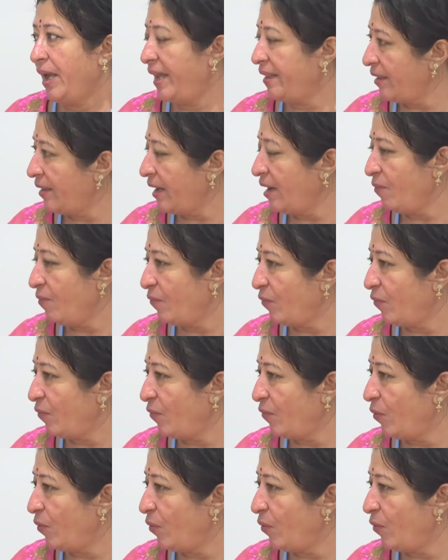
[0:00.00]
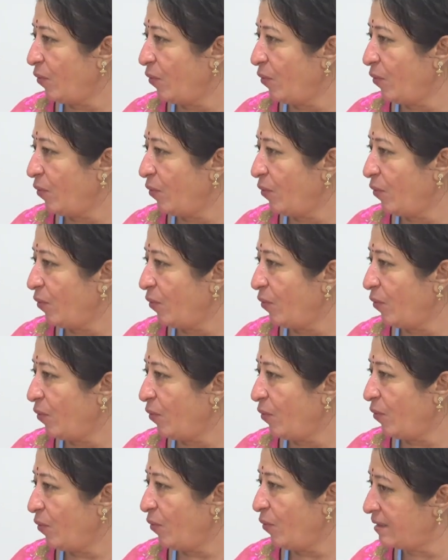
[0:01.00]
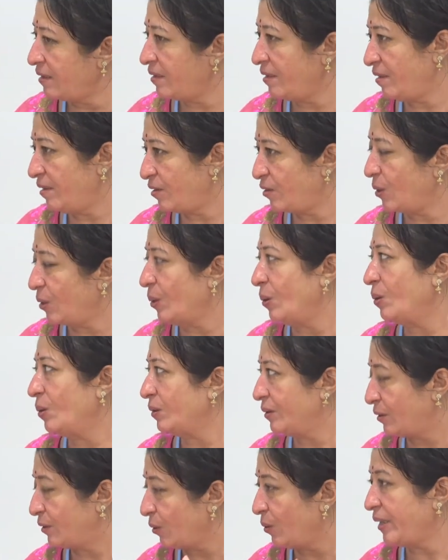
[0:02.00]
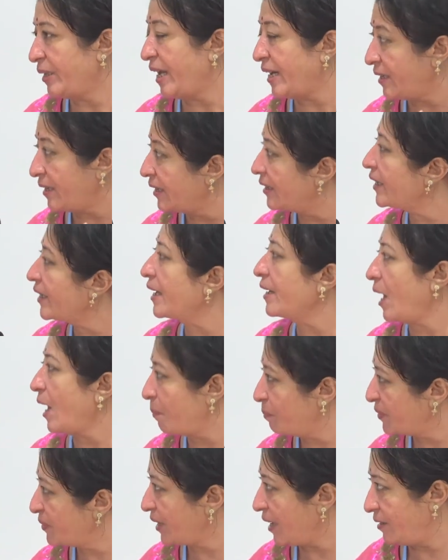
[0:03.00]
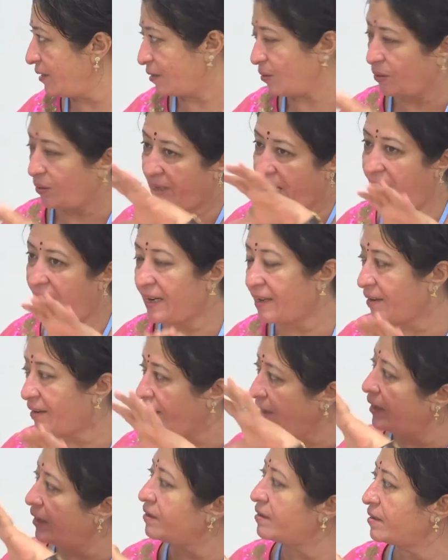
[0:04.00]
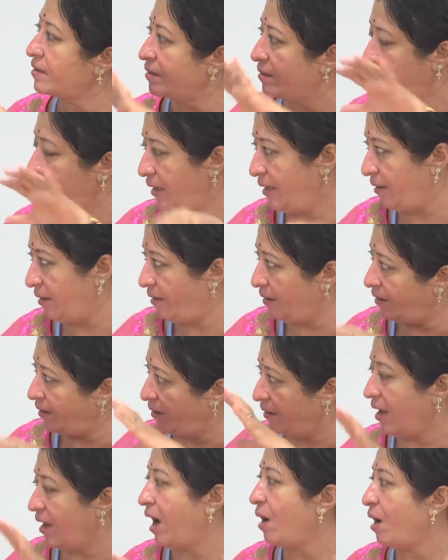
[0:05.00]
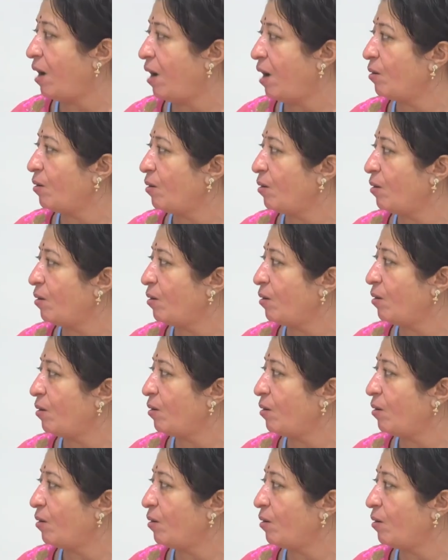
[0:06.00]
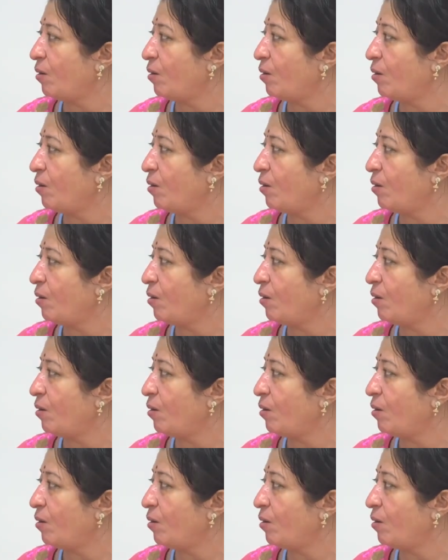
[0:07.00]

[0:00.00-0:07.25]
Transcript: And then, of course, they also take finances, though, so that it can upscale. So that is in how the model works.